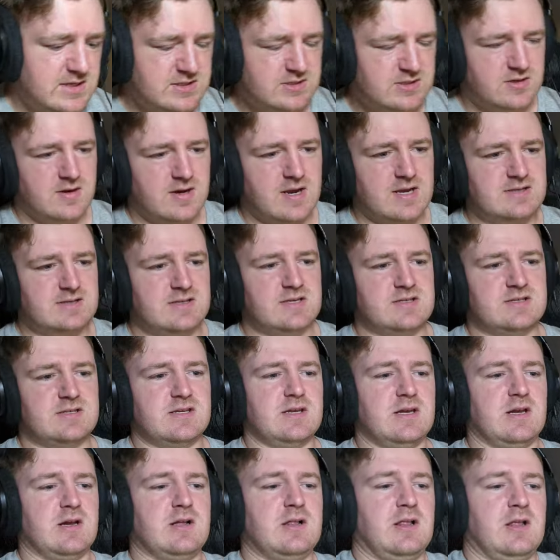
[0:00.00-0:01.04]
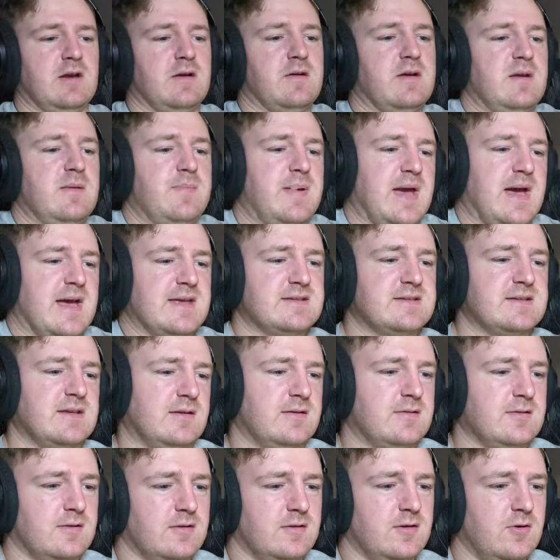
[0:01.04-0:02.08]
It's crazy seeing Cleary
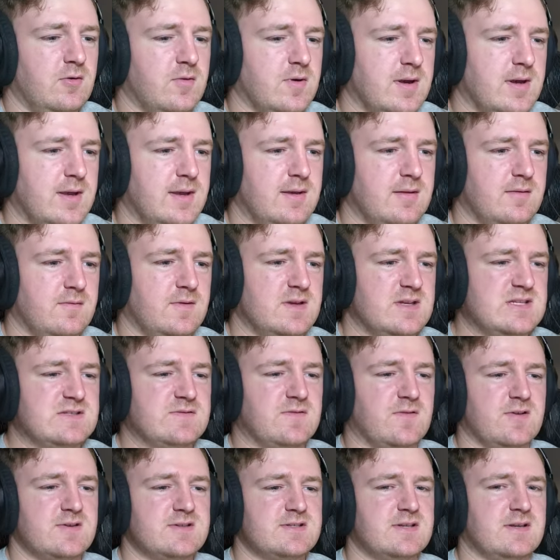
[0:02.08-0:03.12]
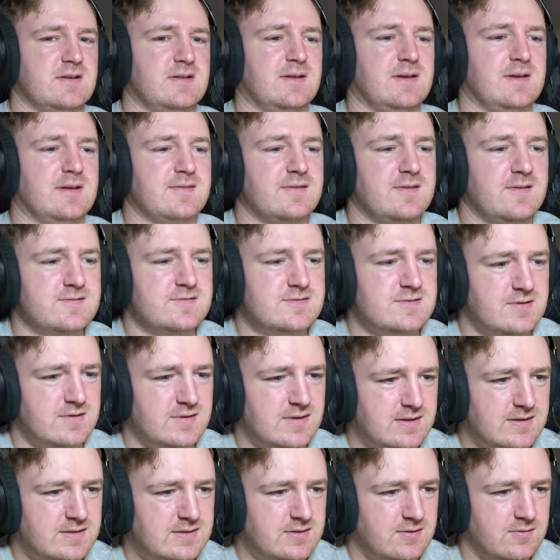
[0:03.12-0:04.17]
passing to Blue Eye and vice versa. Like, those are
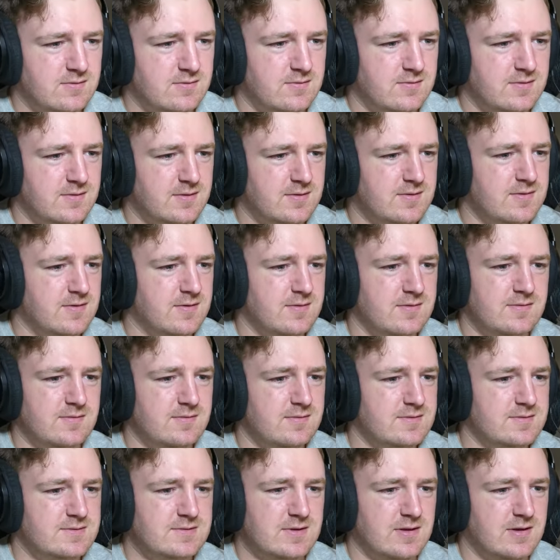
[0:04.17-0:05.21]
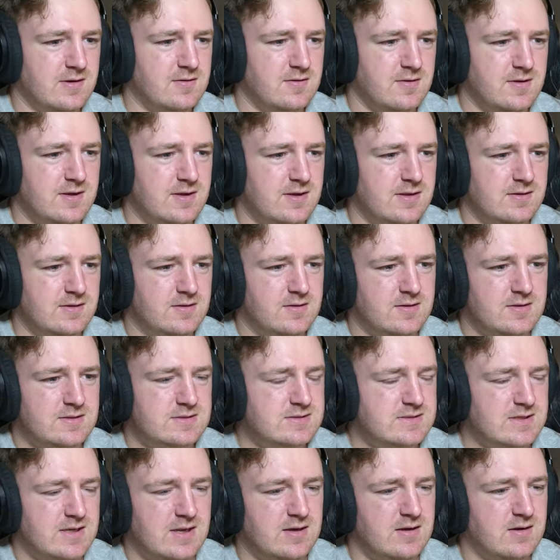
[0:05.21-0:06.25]
like two. They're crazy,
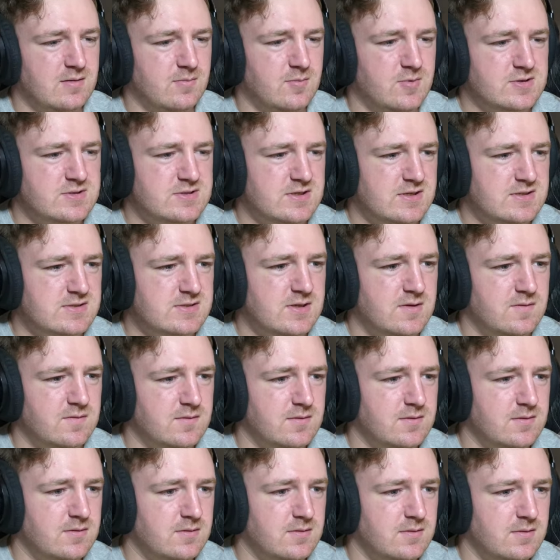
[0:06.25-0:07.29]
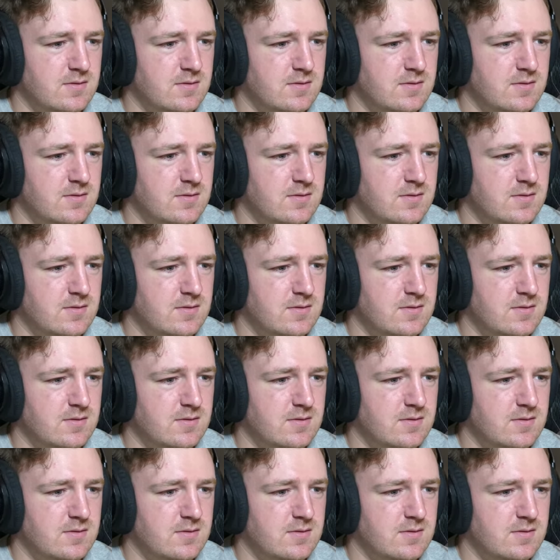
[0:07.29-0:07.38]
insane number 6-7.